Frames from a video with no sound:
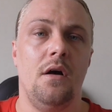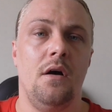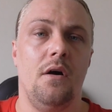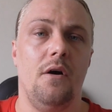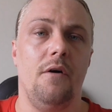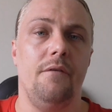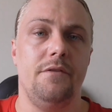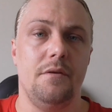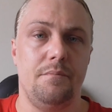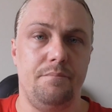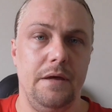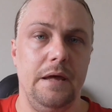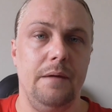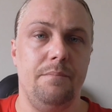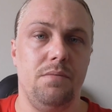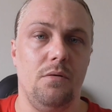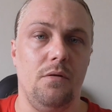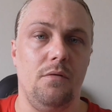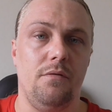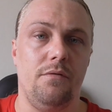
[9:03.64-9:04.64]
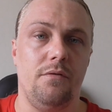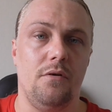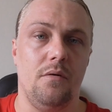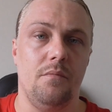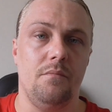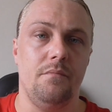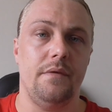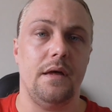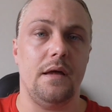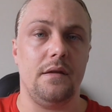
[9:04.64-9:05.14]
of the people
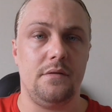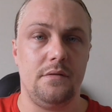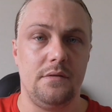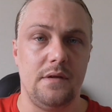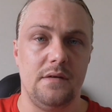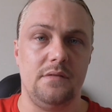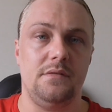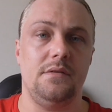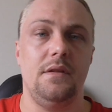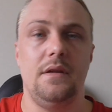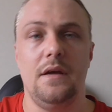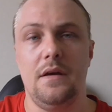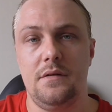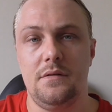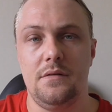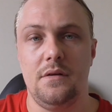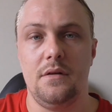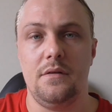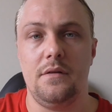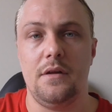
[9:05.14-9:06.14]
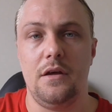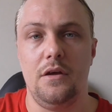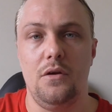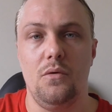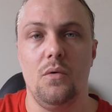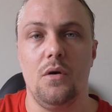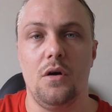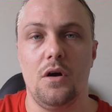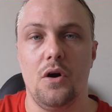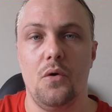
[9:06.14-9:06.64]
from that destination that
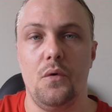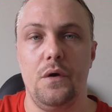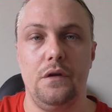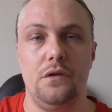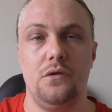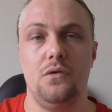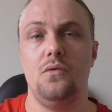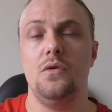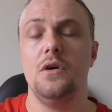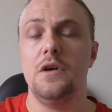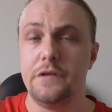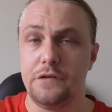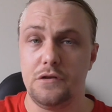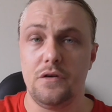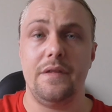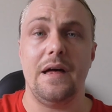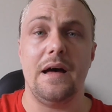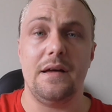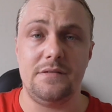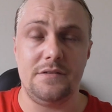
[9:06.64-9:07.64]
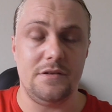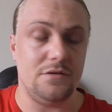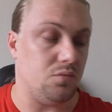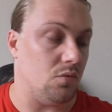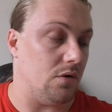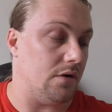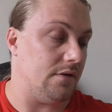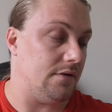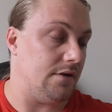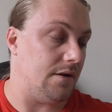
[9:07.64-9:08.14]
you are going to. So that's just
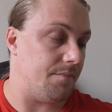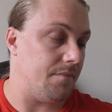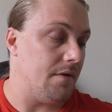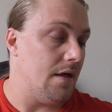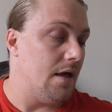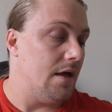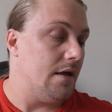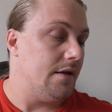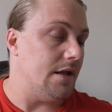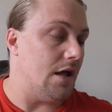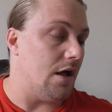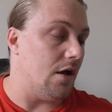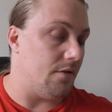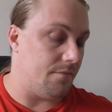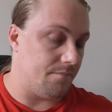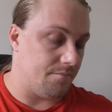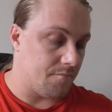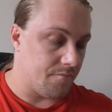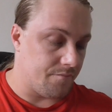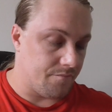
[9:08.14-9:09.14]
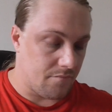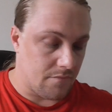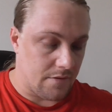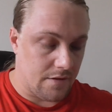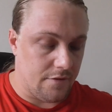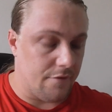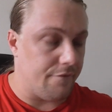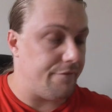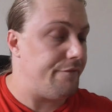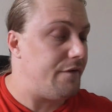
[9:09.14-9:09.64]
one tip. Now,
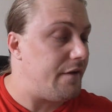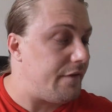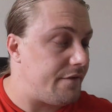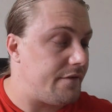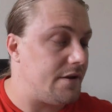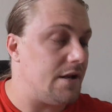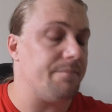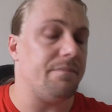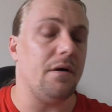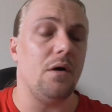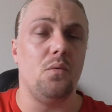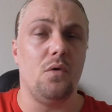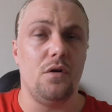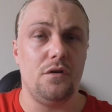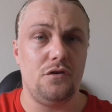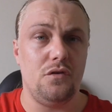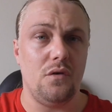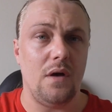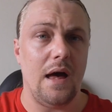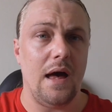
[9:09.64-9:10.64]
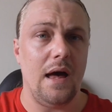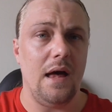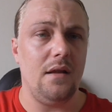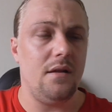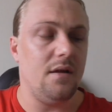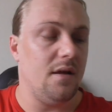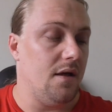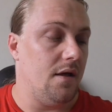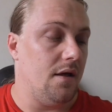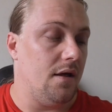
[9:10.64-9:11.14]
the 5th tip I want to
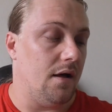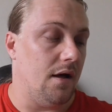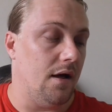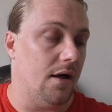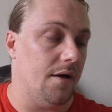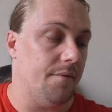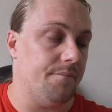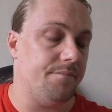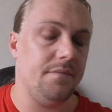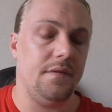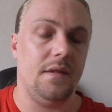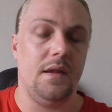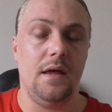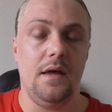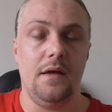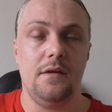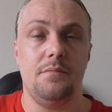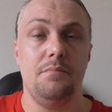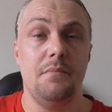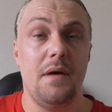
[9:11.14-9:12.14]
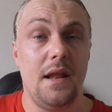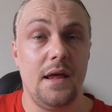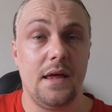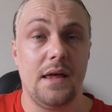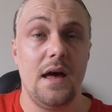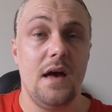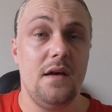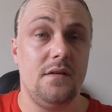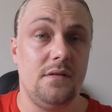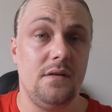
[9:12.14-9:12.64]
add is
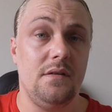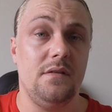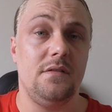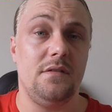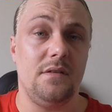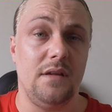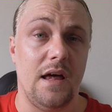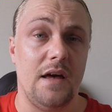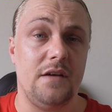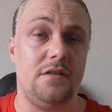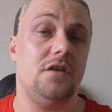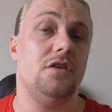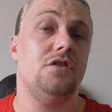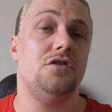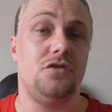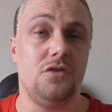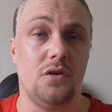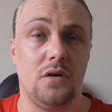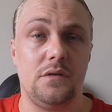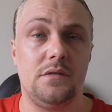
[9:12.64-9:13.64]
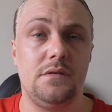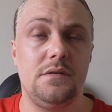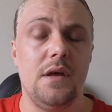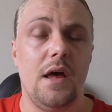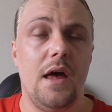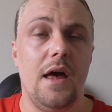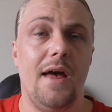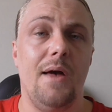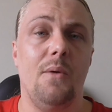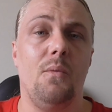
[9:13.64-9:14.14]
medication/shots.
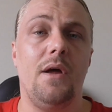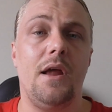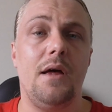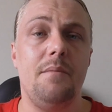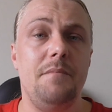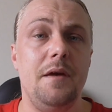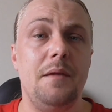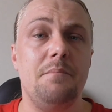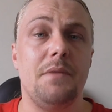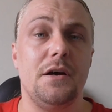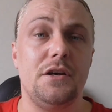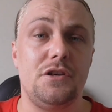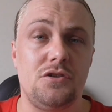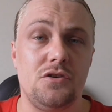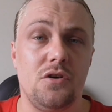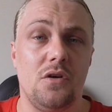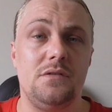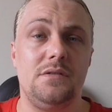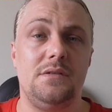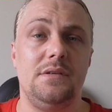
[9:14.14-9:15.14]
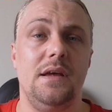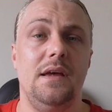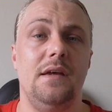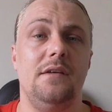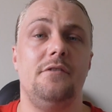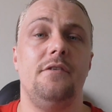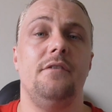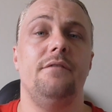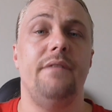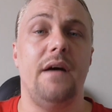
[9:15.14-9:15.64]
And what I mean by shots
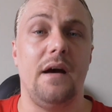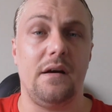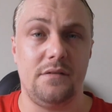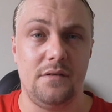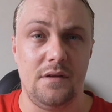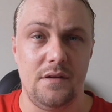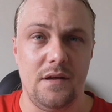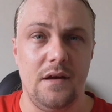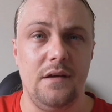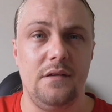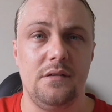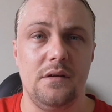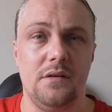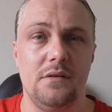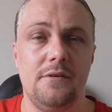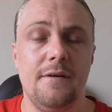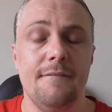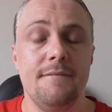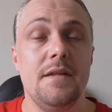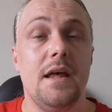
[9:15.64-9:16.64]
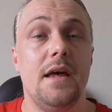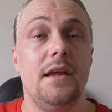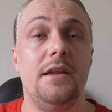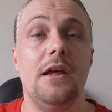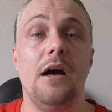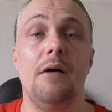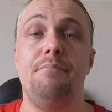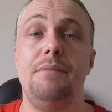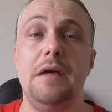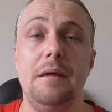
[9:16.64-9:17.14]
is vaccinations.
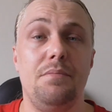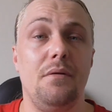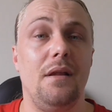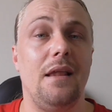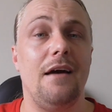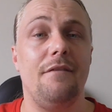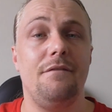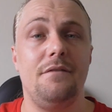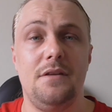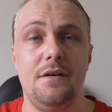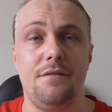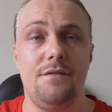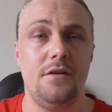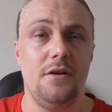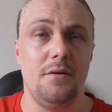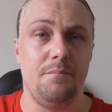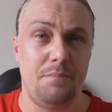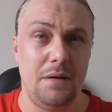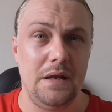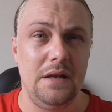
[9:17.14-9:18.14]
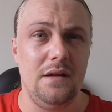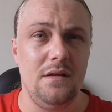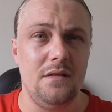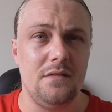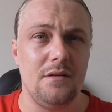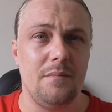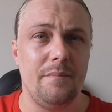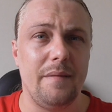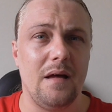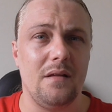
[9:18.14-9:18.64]
Now, people have different
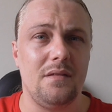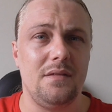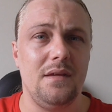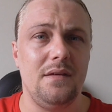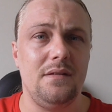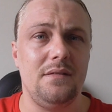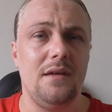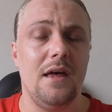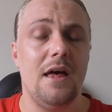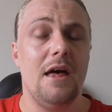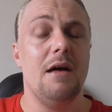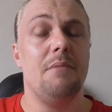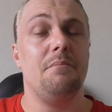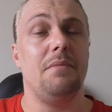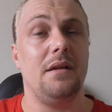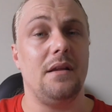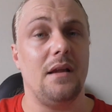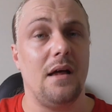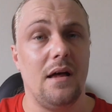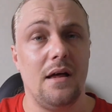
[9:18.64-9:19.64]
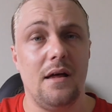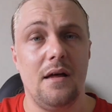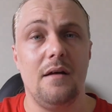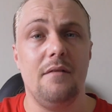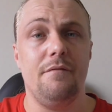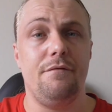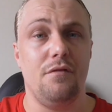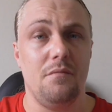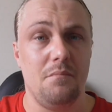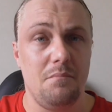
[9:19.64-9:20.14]
opinions about this, but
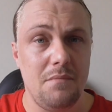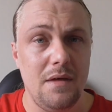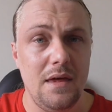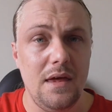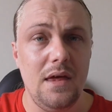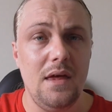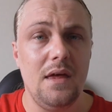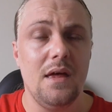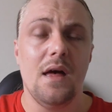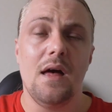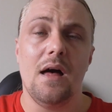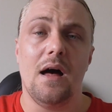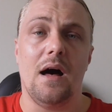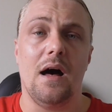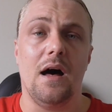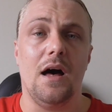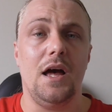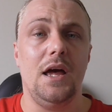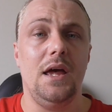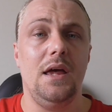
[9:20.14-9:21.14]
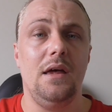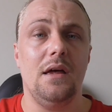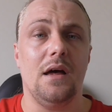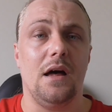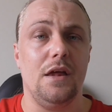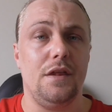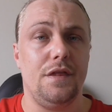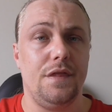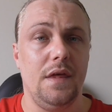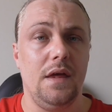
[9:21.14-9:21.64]
for me, I
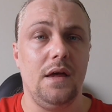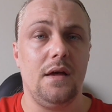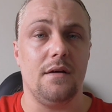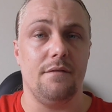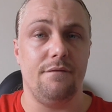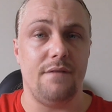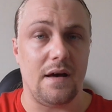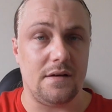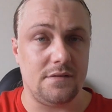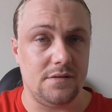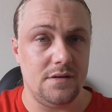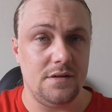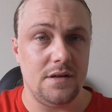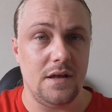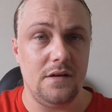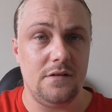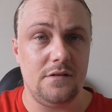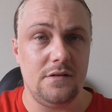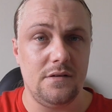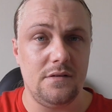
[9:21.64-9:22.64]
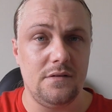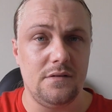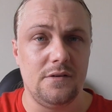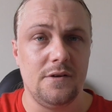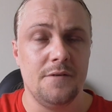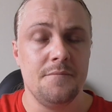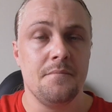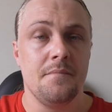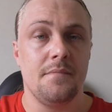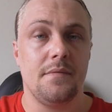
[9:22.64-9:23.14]
think vaccinations,
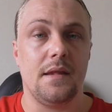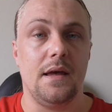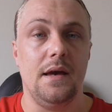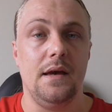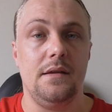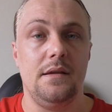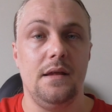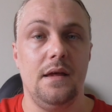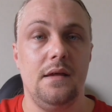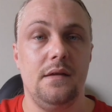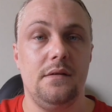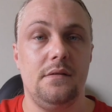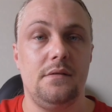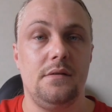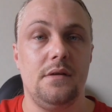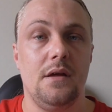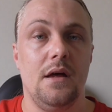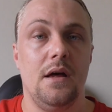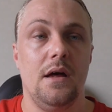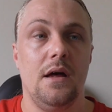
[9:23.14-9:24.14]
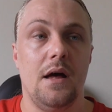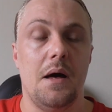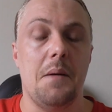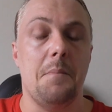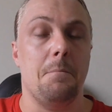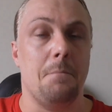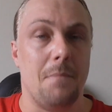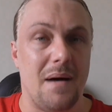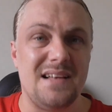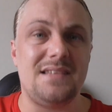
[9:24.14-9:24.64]
it is a
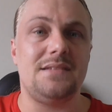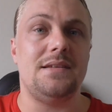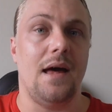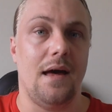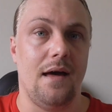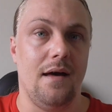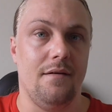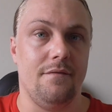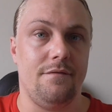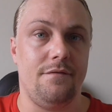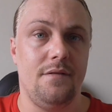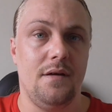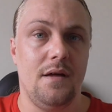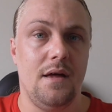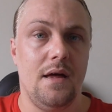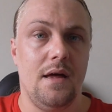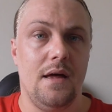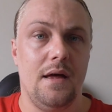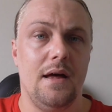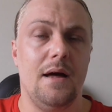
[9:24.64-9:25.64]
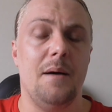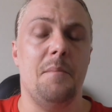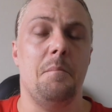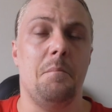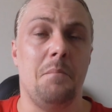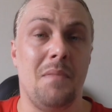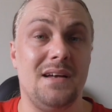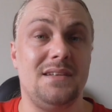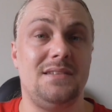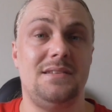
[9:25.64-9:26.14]
must-have
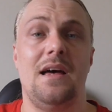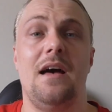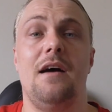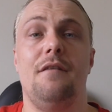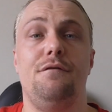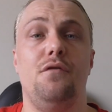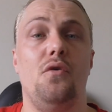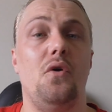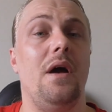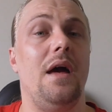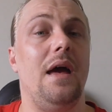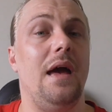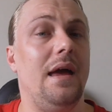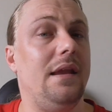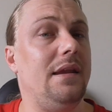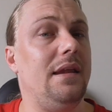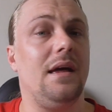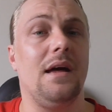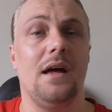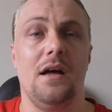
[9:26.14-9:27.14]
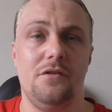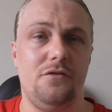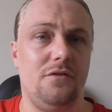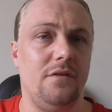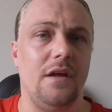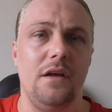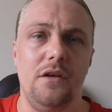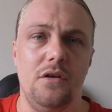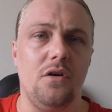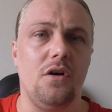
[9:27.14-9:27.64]
for any country
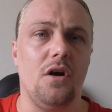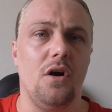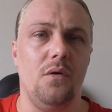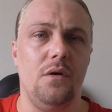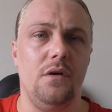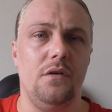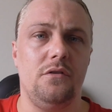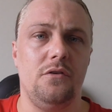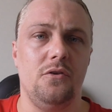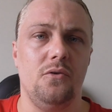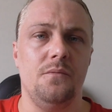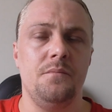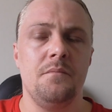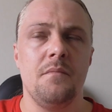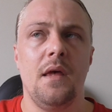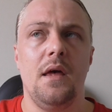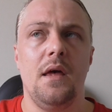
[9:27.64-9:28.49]
that you're going to,